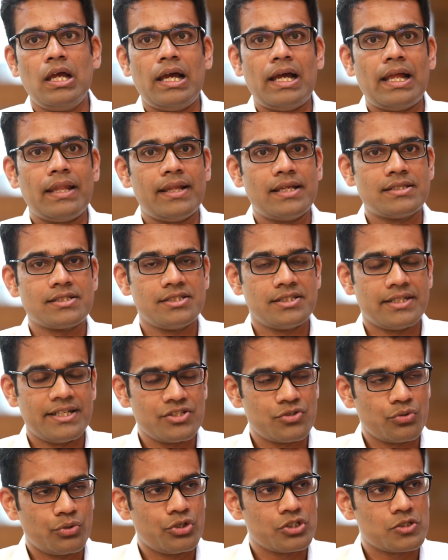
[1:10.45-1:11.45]
And that's a
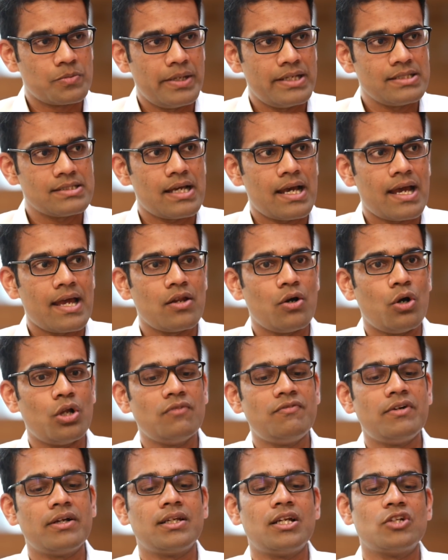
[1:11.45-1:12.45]
design studio space. And all
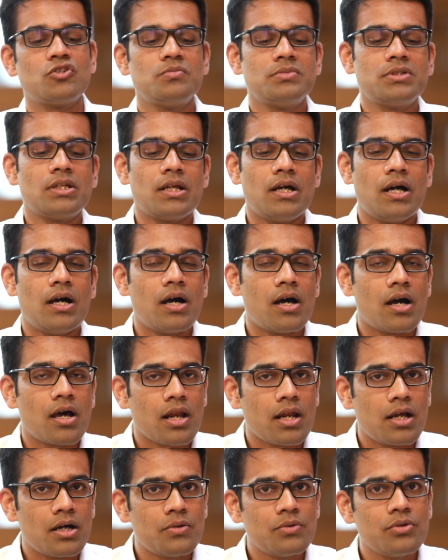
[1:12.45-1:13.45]
of our classrooms are
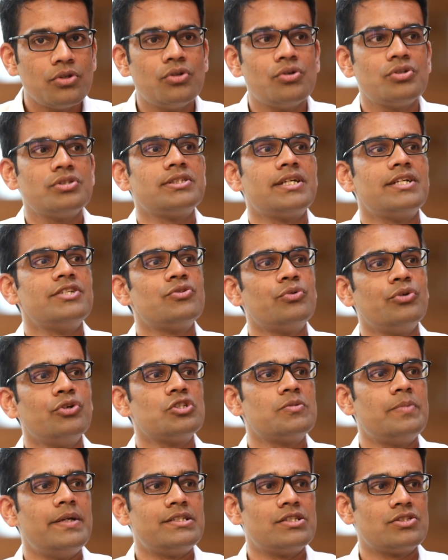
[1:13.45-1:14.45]
around those design studio
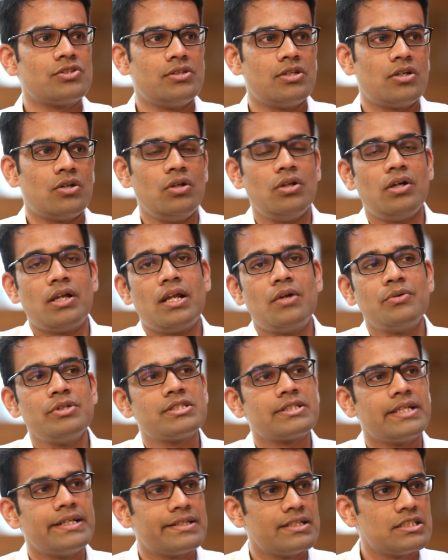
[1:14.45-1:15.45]
spaces. So they're all around a
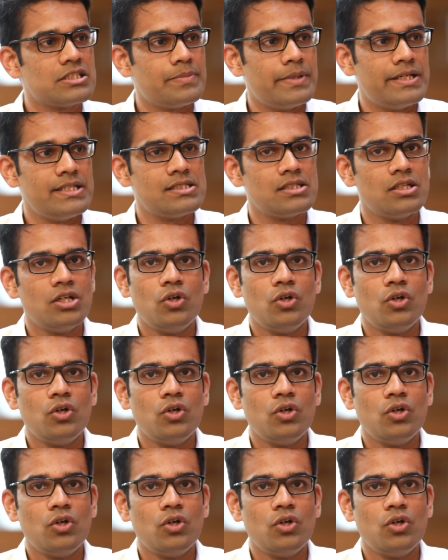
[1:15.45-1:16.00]
central space,